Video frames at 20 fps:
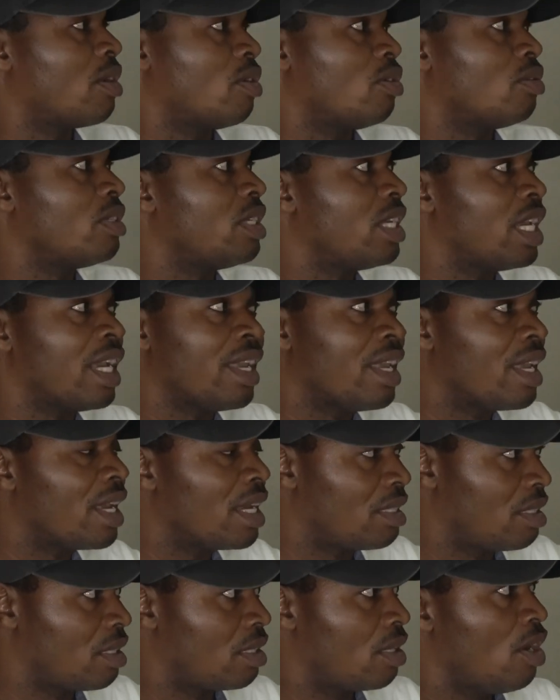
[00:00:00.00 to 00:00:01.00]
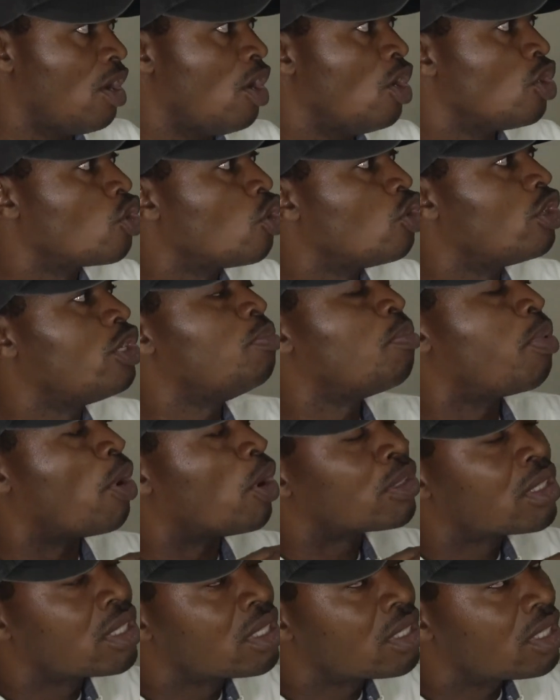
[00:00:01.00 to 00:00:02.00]
are not there yet. So,
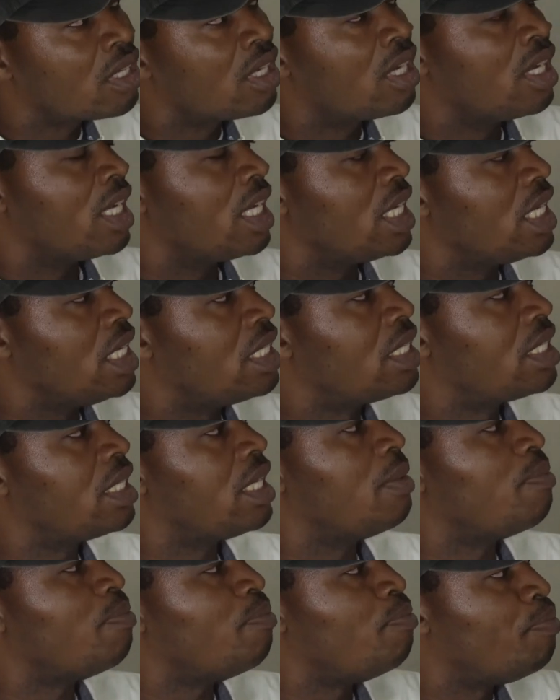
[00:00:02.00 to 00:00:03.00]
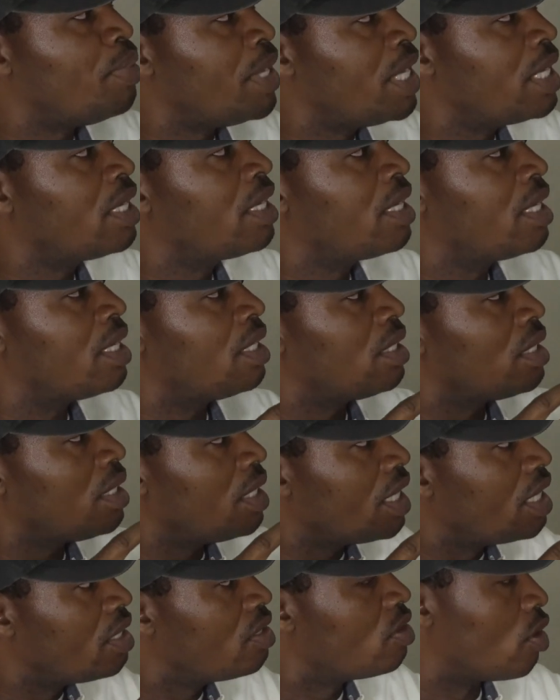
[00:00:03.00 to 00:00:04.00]
but it's a big
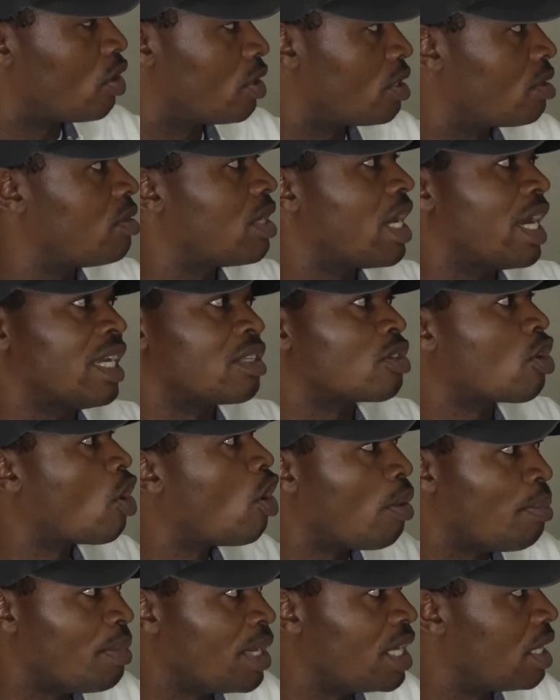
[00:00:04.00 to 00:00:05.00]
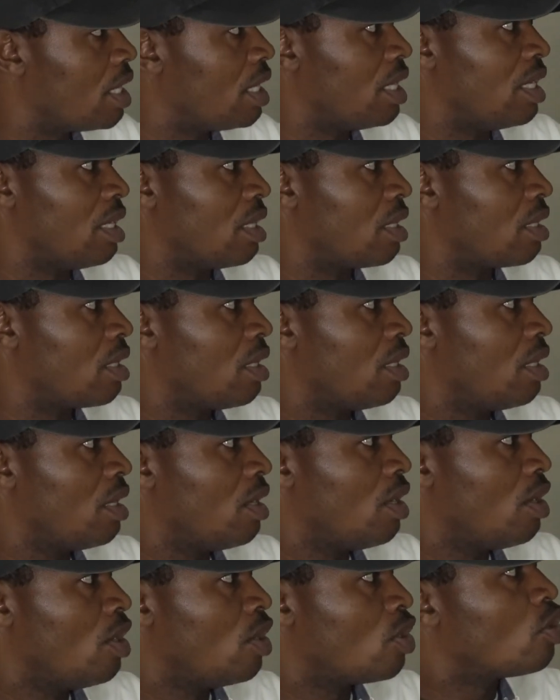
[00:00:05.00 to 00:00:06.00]
industry that is coming in.
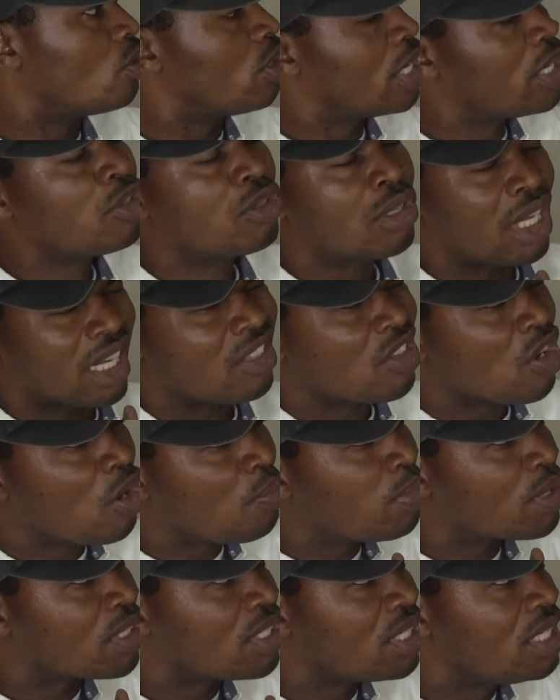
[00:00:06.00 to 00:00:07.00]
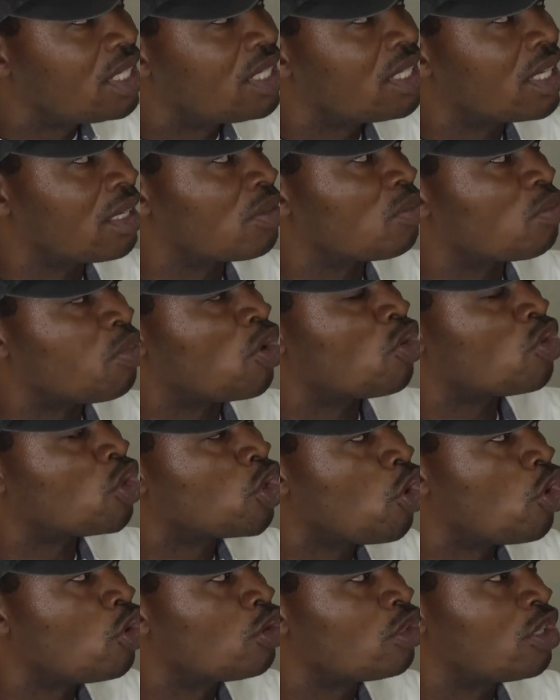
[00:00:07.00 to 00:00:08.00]
So those are the opportunities. But
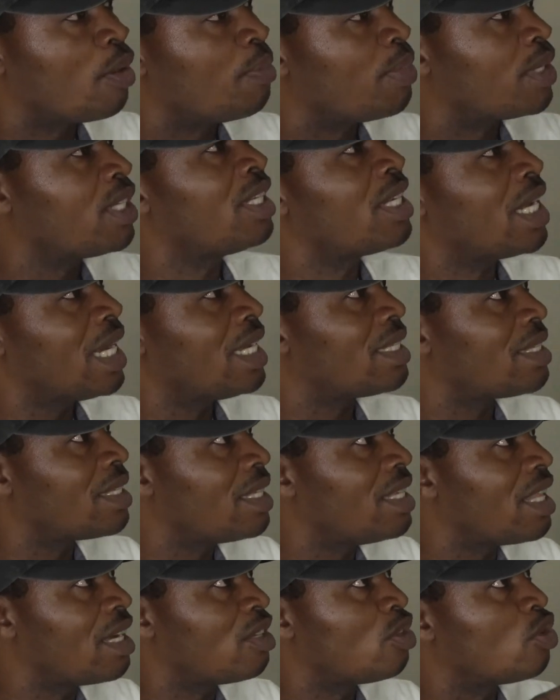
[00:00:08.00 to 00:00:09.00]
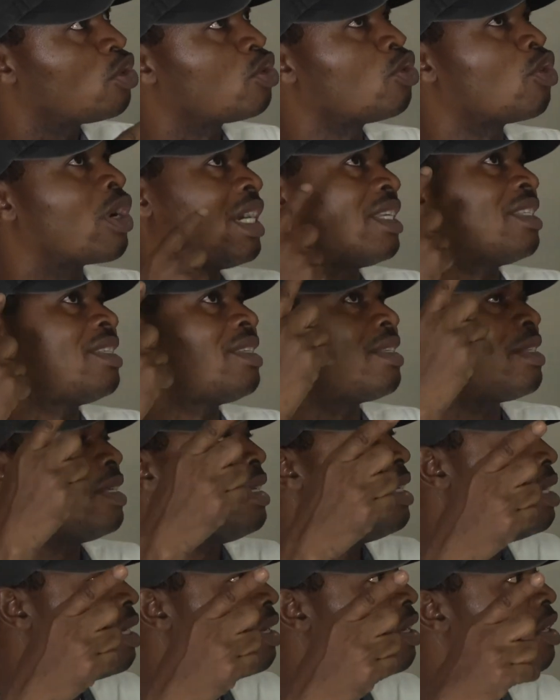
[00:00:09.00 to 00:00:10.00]
though the opportunity I see that those who can
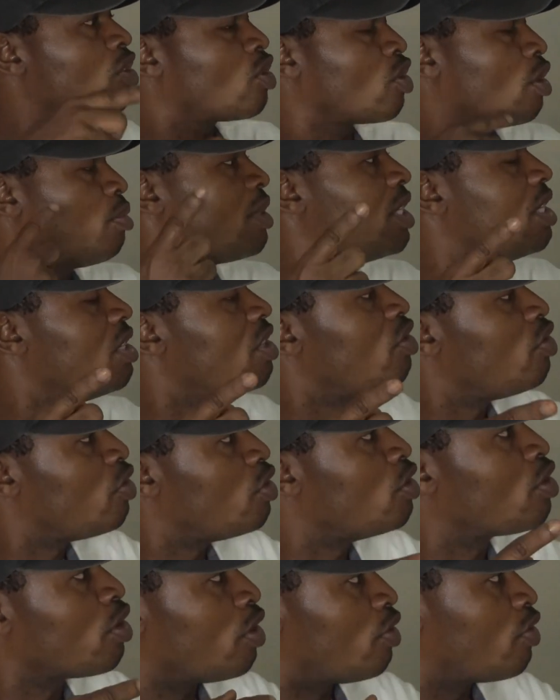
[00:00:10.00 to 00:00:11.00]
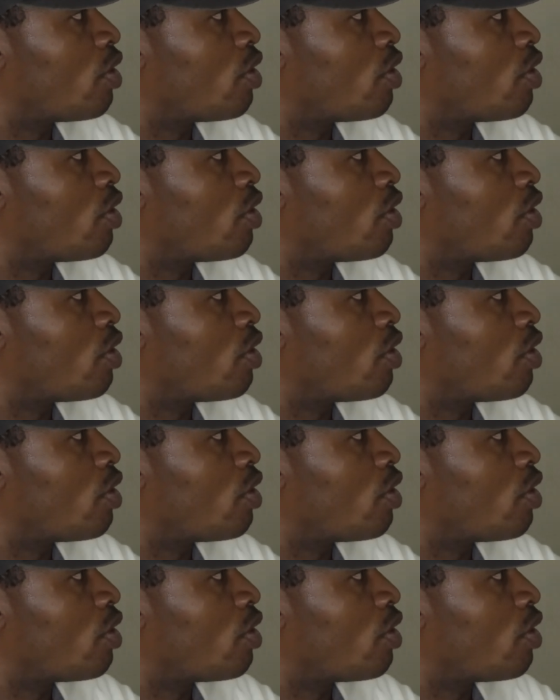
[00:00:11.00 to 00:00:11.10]
see something in the future